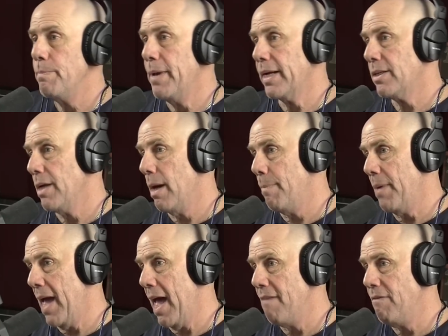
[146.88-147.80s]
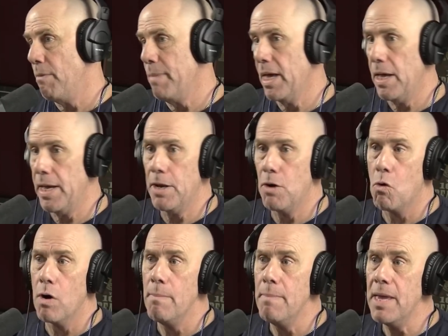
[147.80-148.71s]
and picks up a half a million
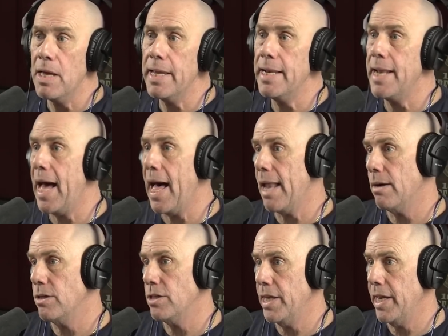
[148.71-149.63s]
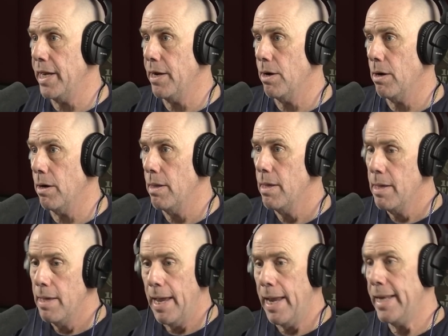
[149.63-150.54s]
or a million dollars here
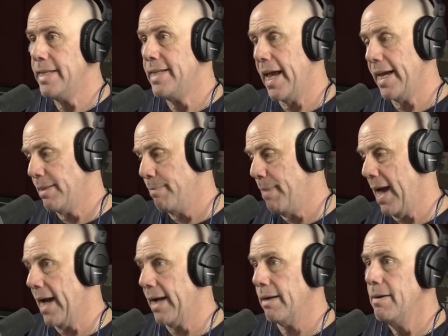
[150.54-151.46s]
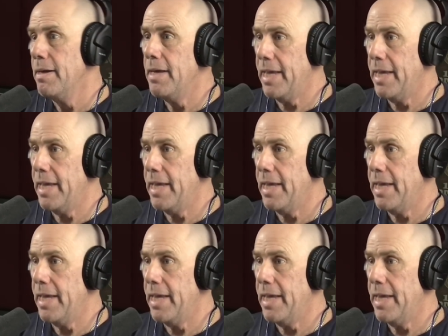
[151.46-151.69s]
and he takes it back.